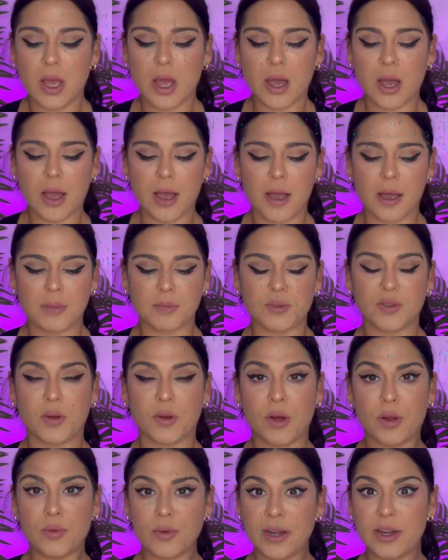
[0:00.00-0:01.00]
So
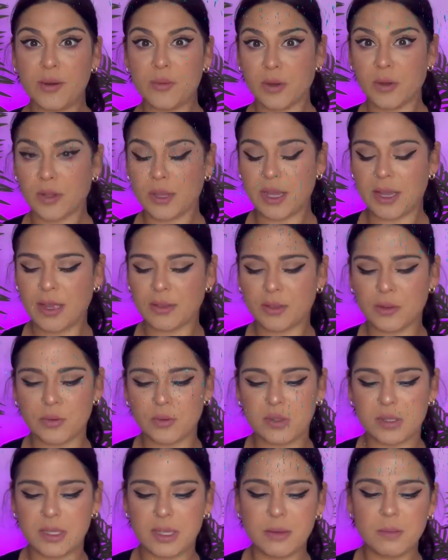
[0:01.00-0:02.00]
already we're looking at
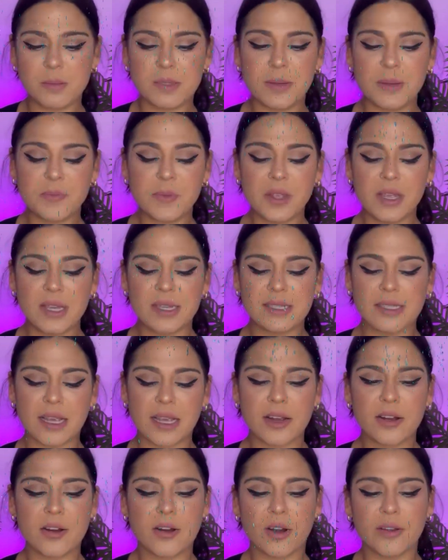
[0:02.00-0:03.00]
those themes.
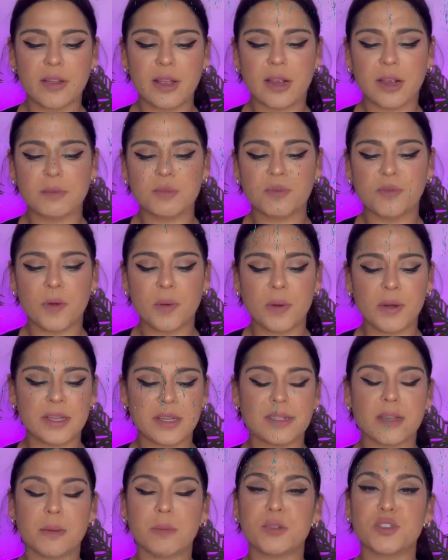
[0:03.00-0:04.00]
Second card that comes forward
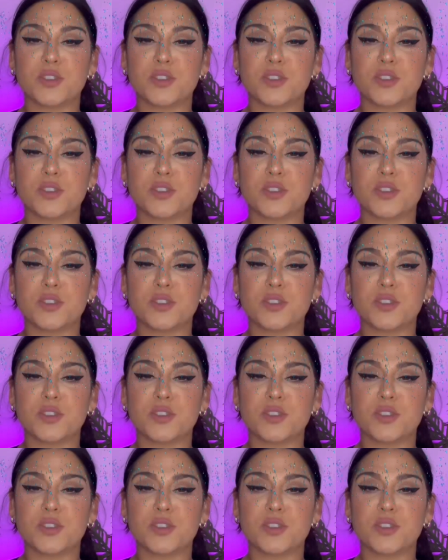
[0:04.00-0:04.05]
is number